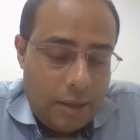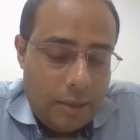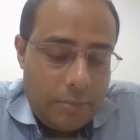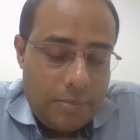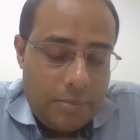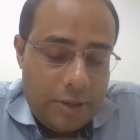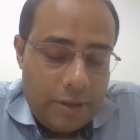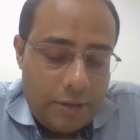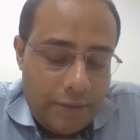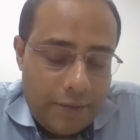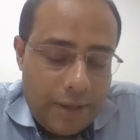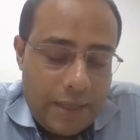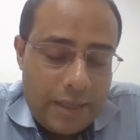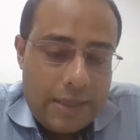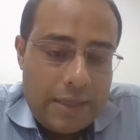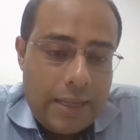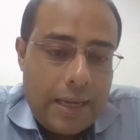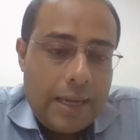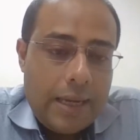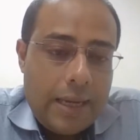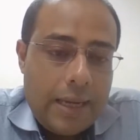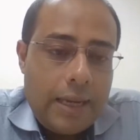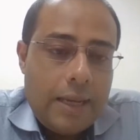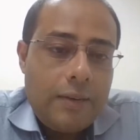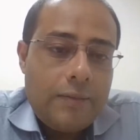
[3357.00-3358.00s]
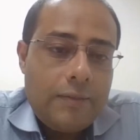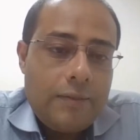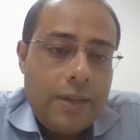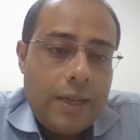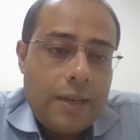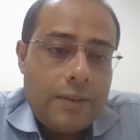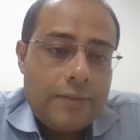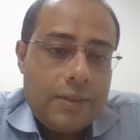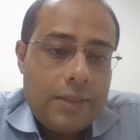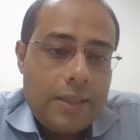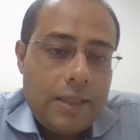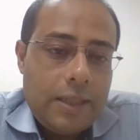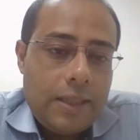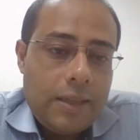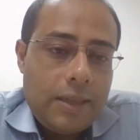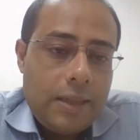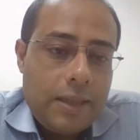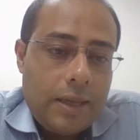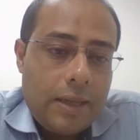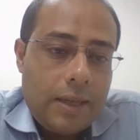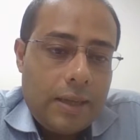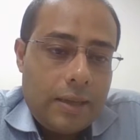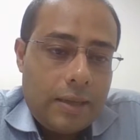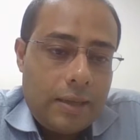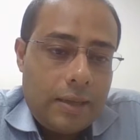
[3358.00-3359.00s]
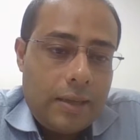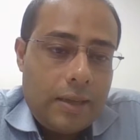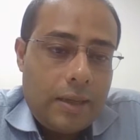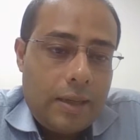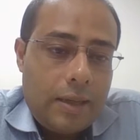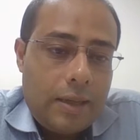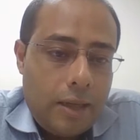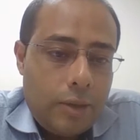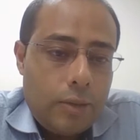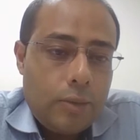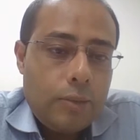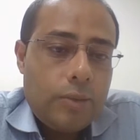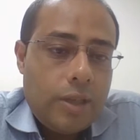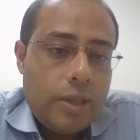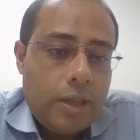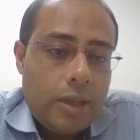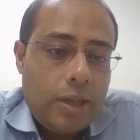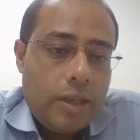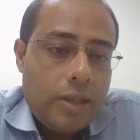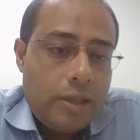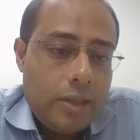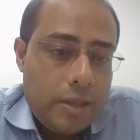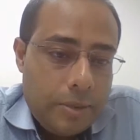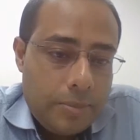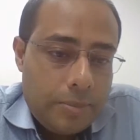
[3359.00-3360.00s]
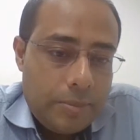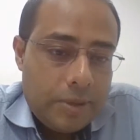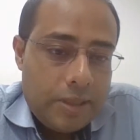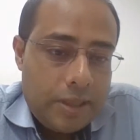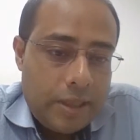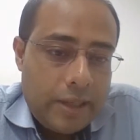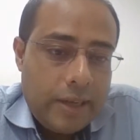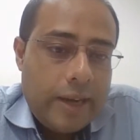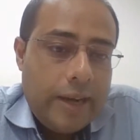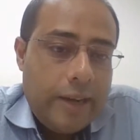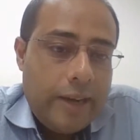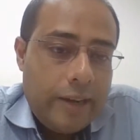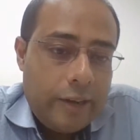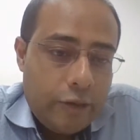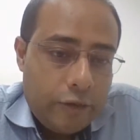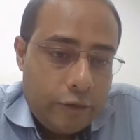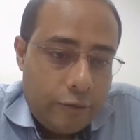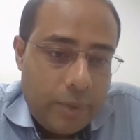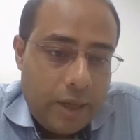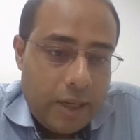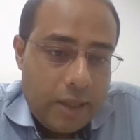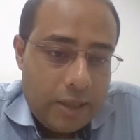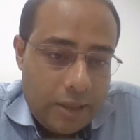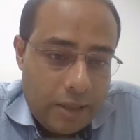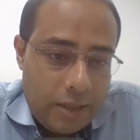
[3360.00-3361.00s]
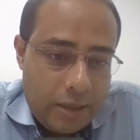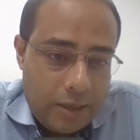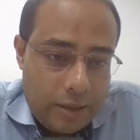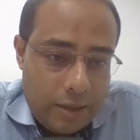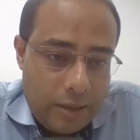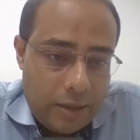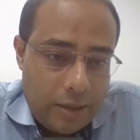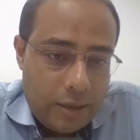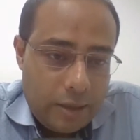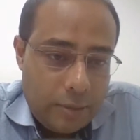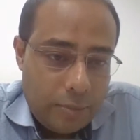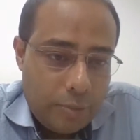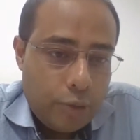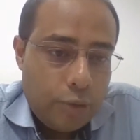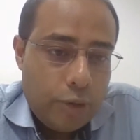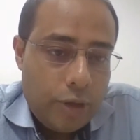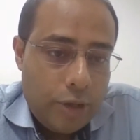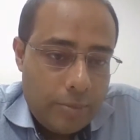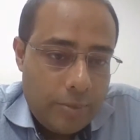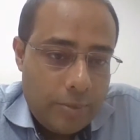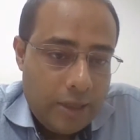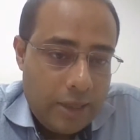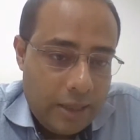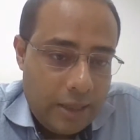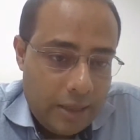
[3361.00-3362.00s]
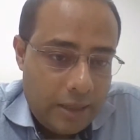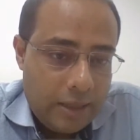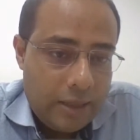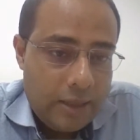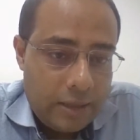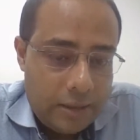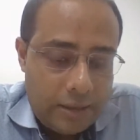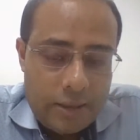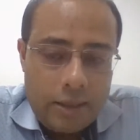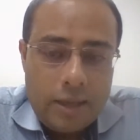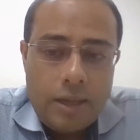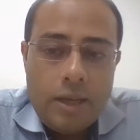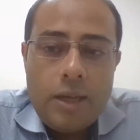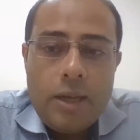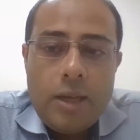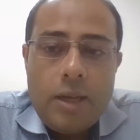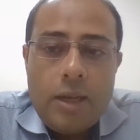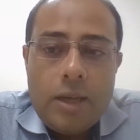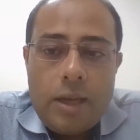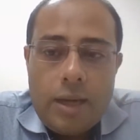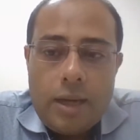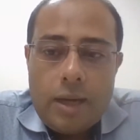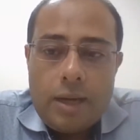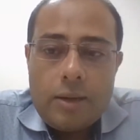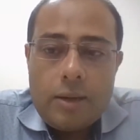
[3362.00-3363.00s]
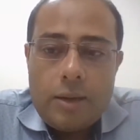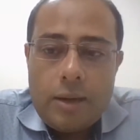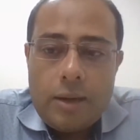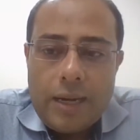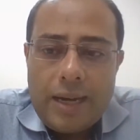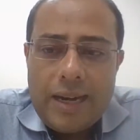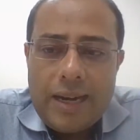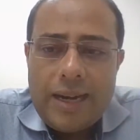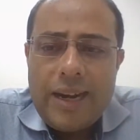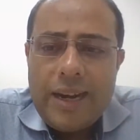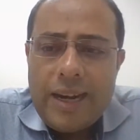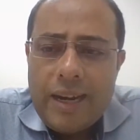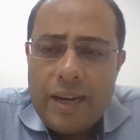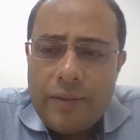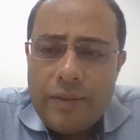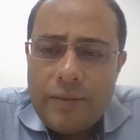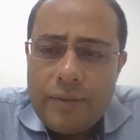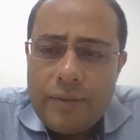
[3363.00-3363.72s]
the previous cycle, we have seen the 32-33% kind of margin reported by eClerx. Currently,